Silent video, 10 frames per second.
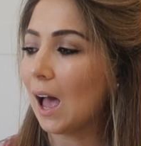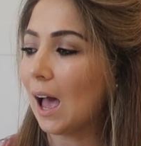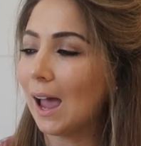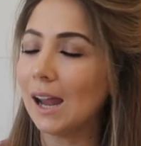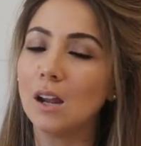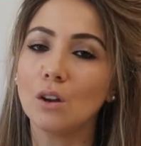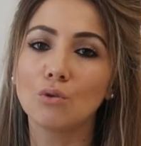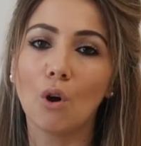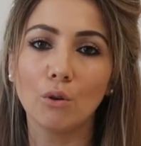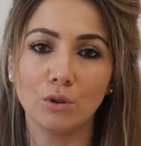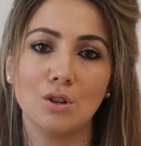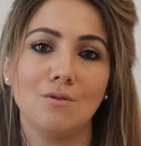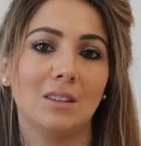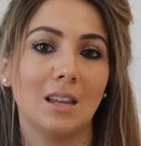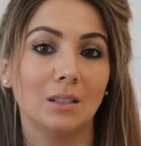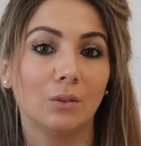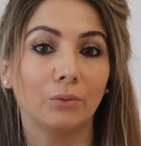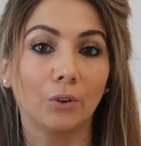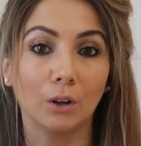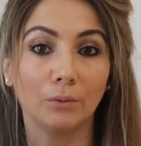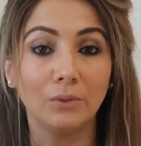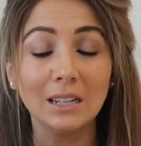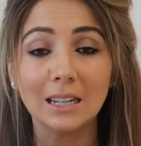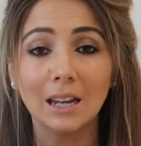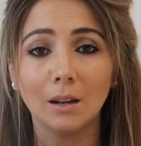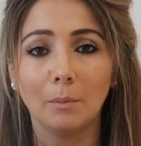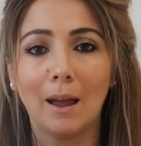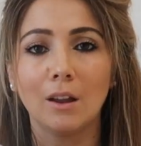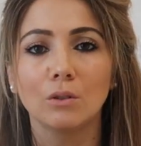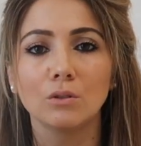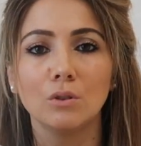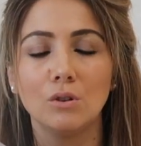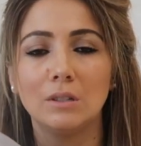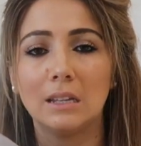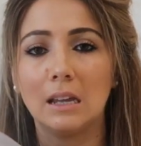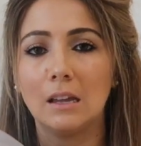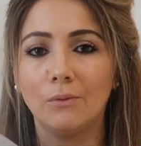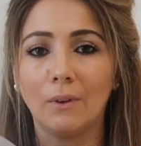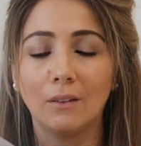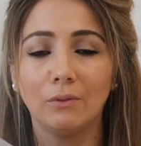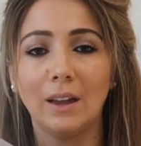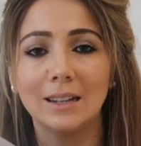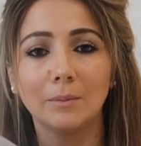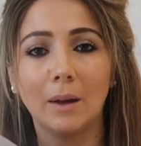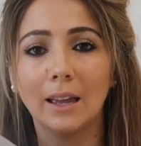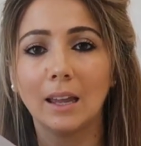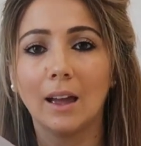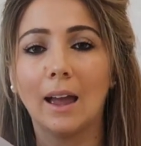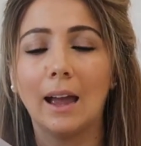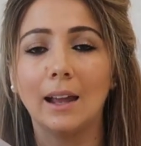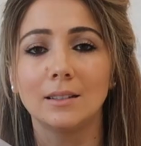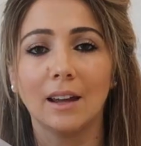I not only use this for feeding, but I also use it if I fed Amaya and